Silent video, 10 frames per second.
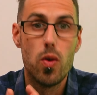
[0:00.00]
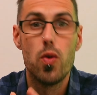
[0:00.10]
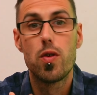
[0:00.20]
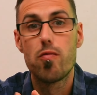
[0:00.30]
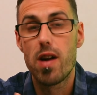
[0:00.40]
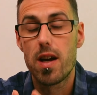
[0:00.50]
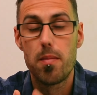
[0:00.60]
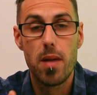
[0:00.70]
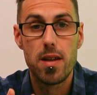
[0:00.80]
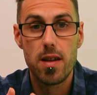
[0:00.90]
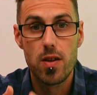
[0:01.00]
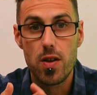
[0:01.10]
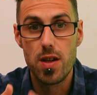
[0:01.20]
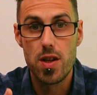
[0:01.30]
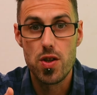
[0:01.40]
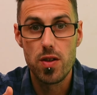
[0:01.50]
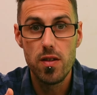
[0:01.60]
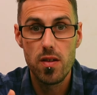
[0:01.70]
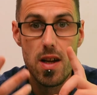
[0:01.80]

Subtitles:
under recommended conditions,